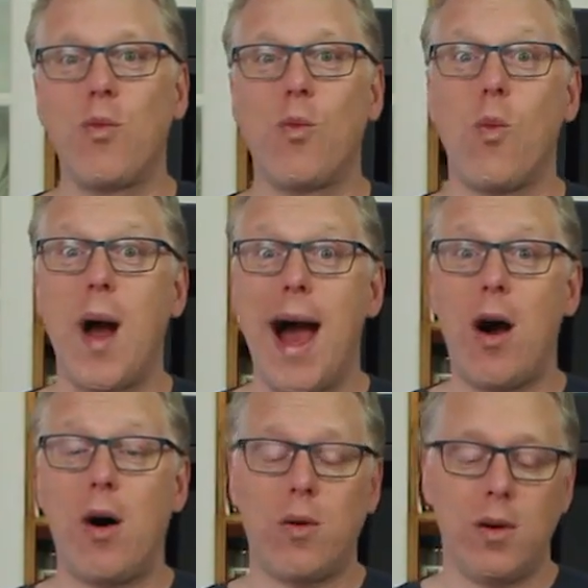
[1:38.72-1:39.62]
and
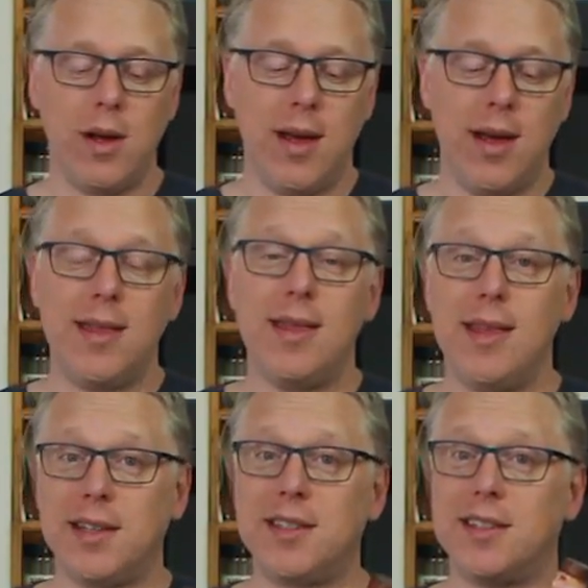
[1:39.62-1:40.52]
wow,
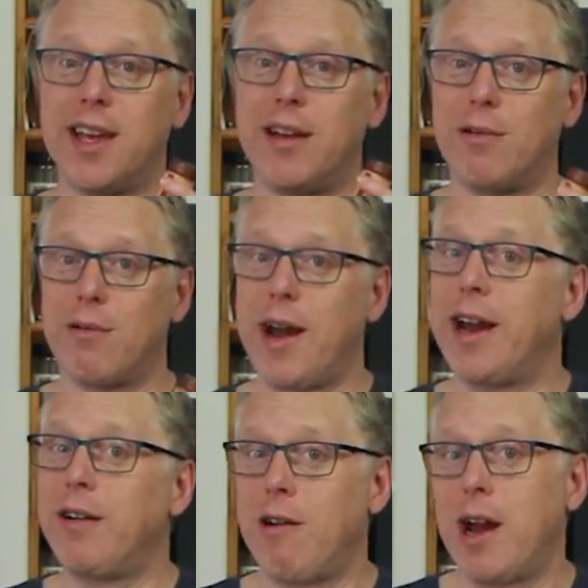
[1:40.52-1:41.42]
this is a
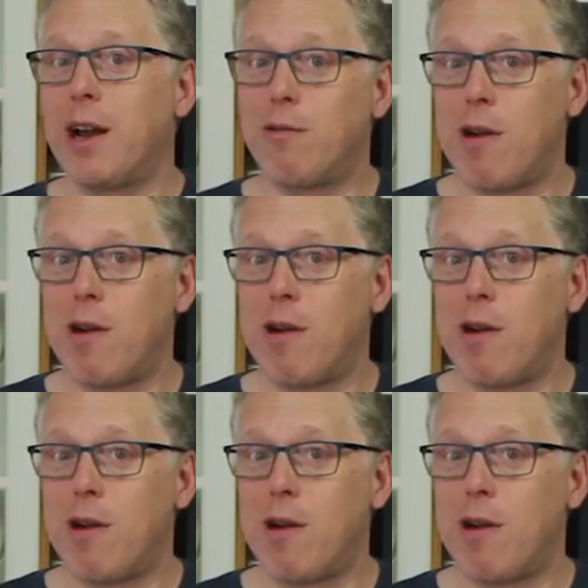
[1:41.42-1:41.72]
great, great